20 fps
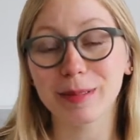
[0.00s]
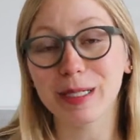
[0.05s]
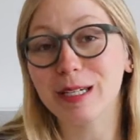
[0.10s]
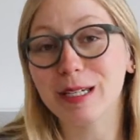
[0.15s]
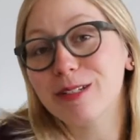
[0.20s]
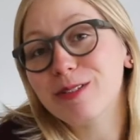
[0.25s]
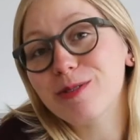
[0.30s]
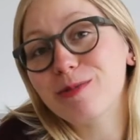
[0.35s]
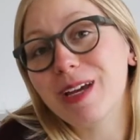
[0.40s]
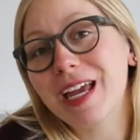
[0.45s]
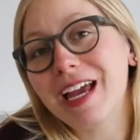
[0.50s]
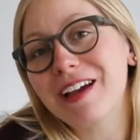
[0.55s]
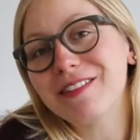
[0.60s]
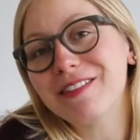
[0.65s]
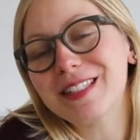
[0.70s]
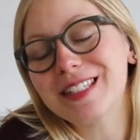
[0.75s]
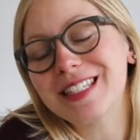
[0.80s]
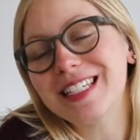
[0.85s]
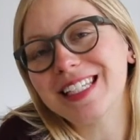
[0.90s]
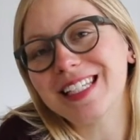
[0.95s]
because we
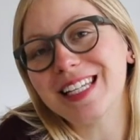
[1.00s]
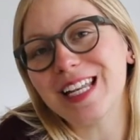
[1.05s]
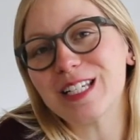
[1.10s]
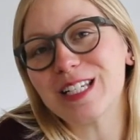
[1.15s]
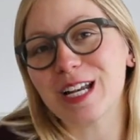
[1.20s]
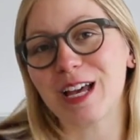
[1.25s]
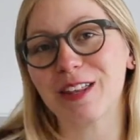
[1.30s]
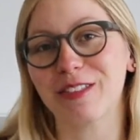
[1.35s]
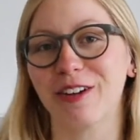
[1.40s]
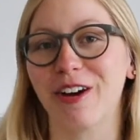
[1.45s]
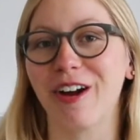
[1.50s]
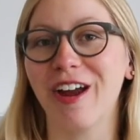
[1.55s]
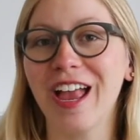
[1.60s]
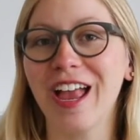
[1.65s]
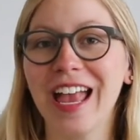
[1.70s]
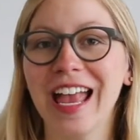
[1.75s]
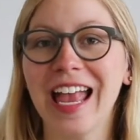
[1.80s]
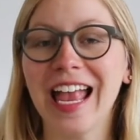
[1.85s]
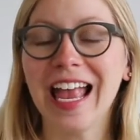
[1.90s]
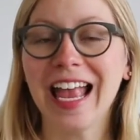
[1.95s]
haven't seen each other
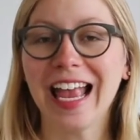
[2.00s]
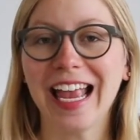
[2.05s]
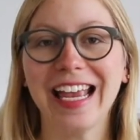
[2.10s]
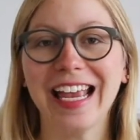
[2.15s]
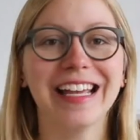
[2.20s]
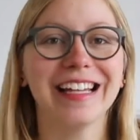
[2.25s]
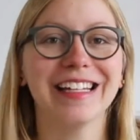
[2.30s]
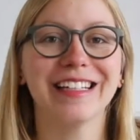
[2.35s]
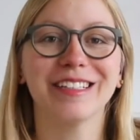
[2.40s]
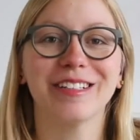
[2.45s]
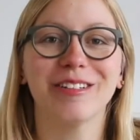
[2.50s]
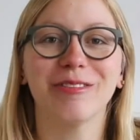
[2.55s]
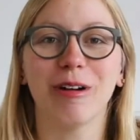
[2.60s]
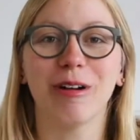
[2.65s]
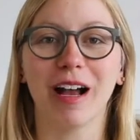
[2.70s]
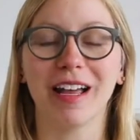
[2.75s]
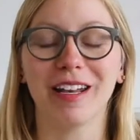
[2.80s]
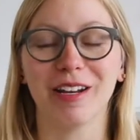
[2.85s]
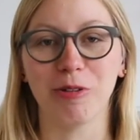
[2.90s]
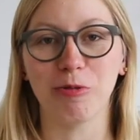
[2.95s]
in
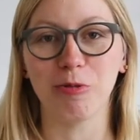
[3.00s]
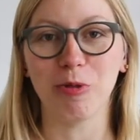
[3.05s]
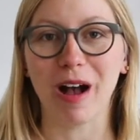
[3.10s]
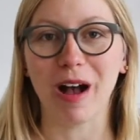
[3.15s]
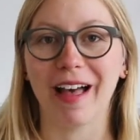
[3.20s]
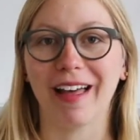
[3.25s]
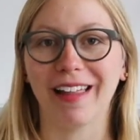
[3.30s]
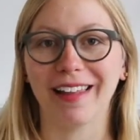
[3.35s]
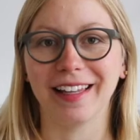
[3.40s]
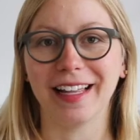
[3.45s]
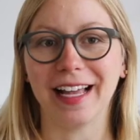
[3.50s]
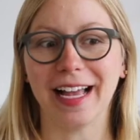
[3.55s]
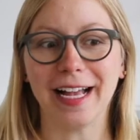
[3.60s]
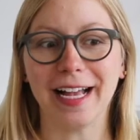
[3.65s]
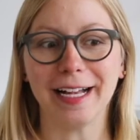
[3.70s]
quite a while.